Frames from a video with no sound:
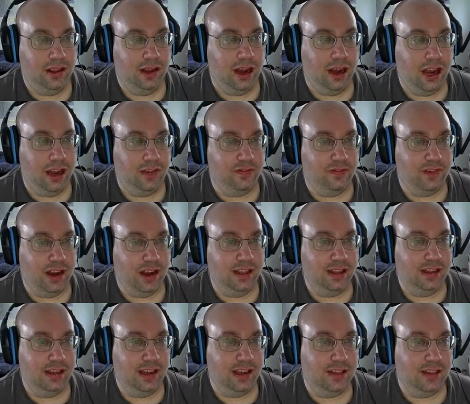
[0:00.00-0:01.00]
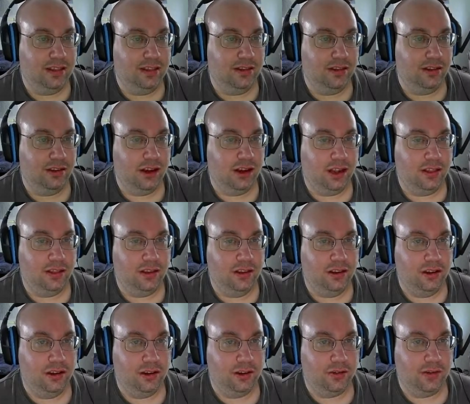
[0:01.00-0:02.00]
I finally got
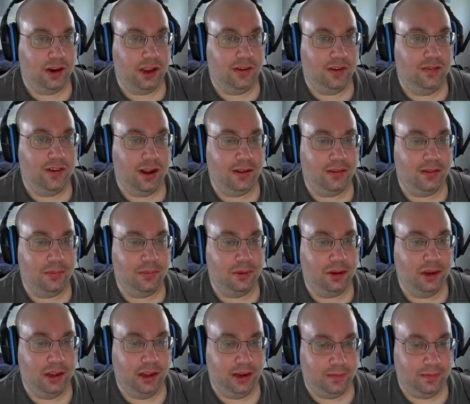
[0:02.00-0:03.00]
the grand fountain put in,